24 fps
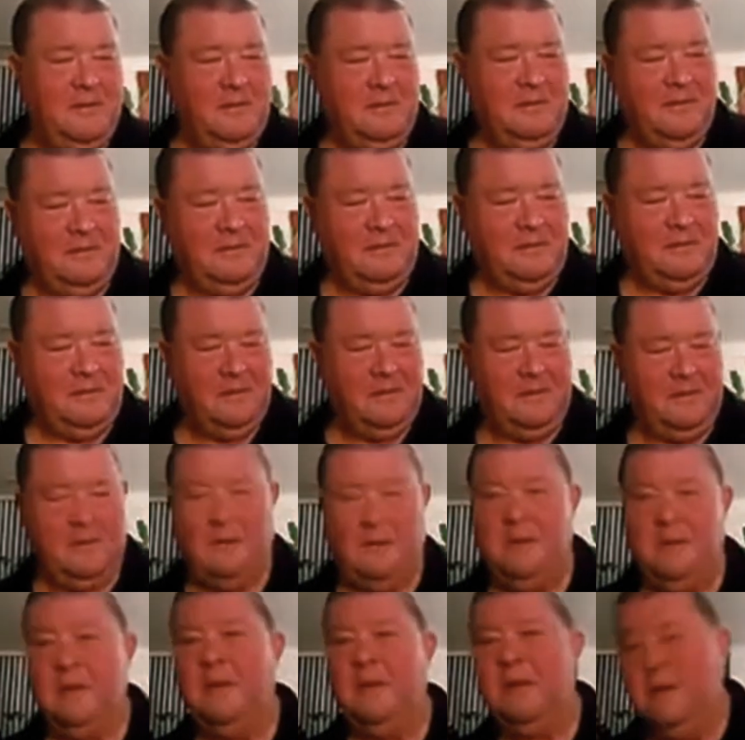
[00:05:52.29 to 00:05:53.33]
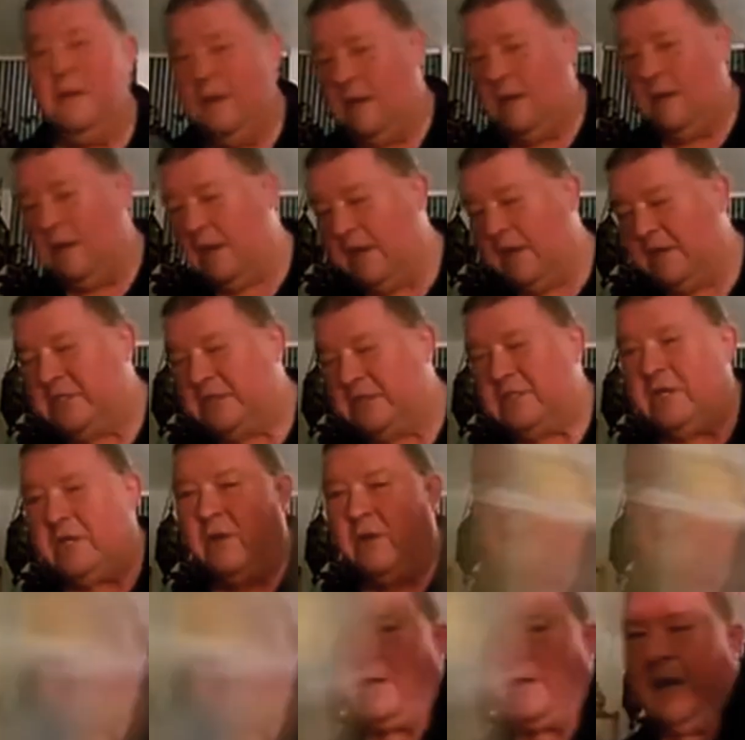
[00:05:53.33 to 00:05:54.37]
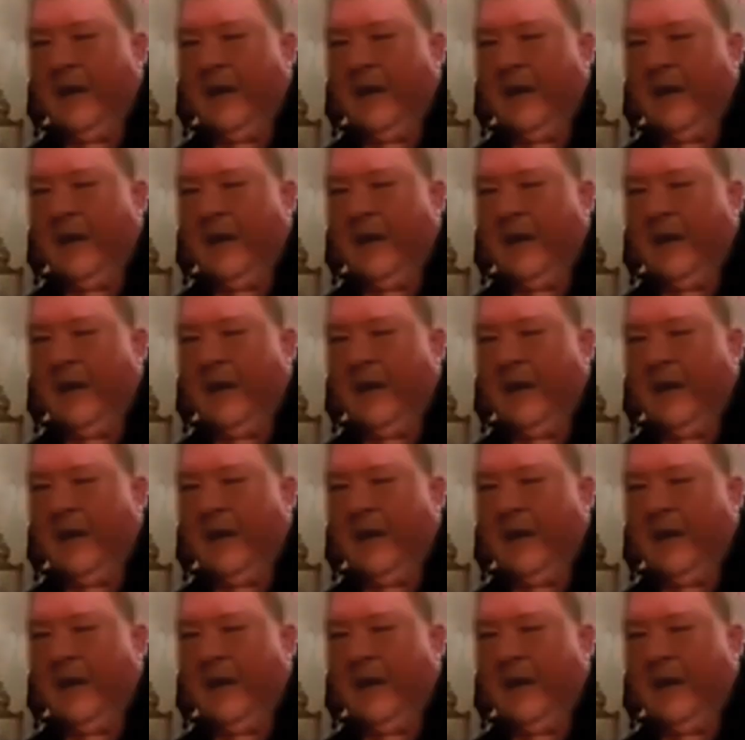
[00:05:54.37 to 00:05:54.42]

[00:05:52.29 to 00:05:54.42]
All right, so here